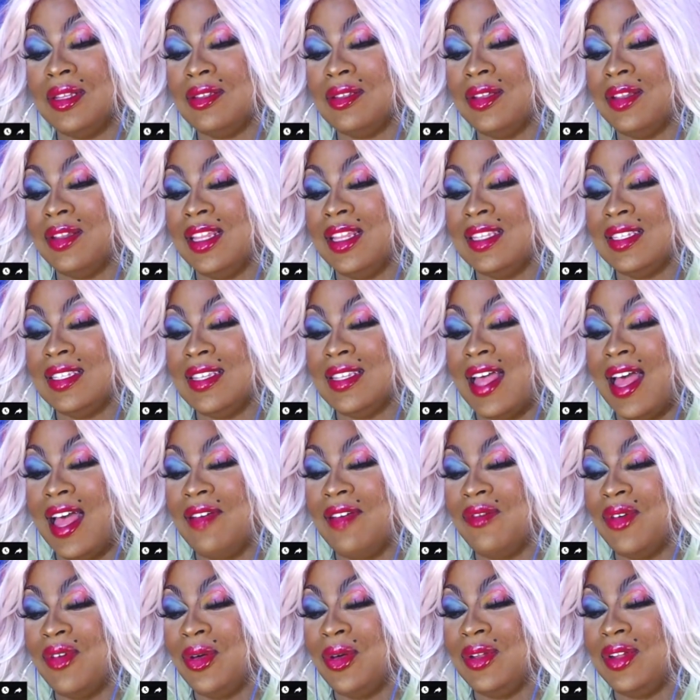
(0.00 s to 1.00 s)
So let's
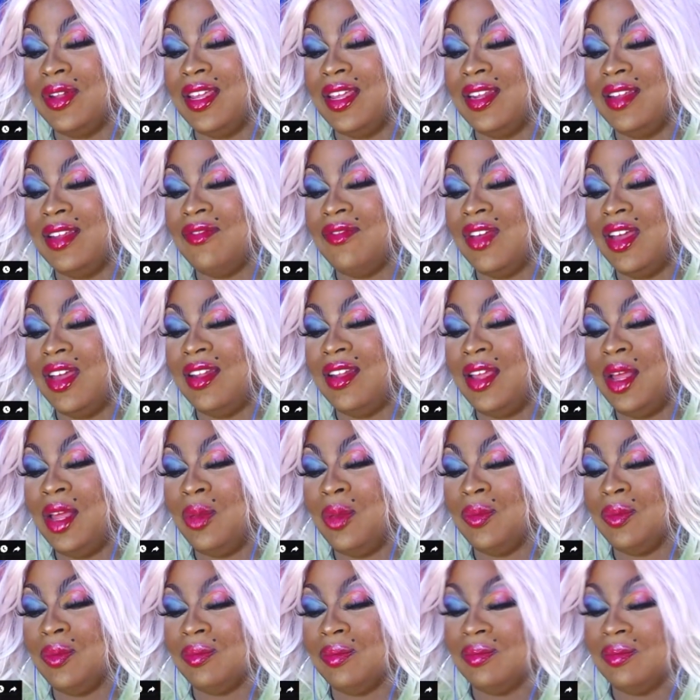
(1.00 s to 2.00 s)
dive on in and find out.